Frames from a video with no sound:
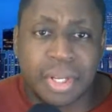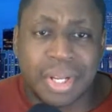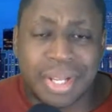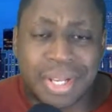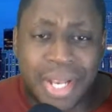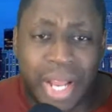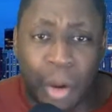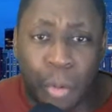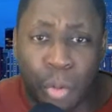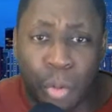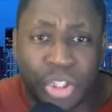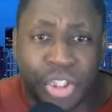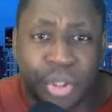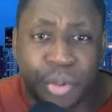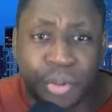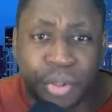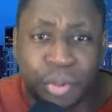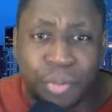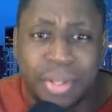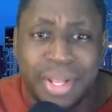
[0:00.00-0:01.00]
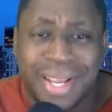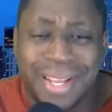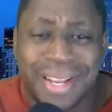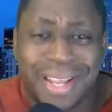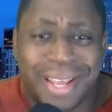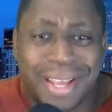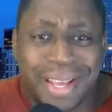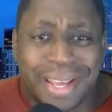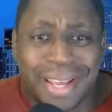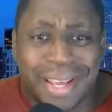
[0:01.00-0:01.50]
Now, once you do that,
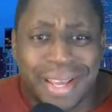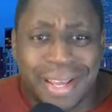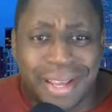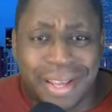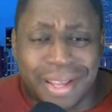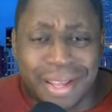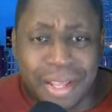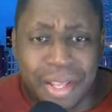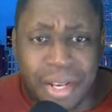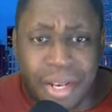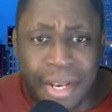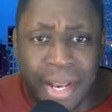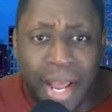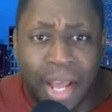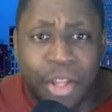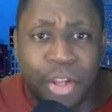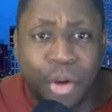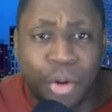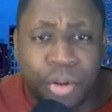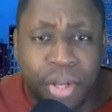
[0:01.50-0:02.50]
now you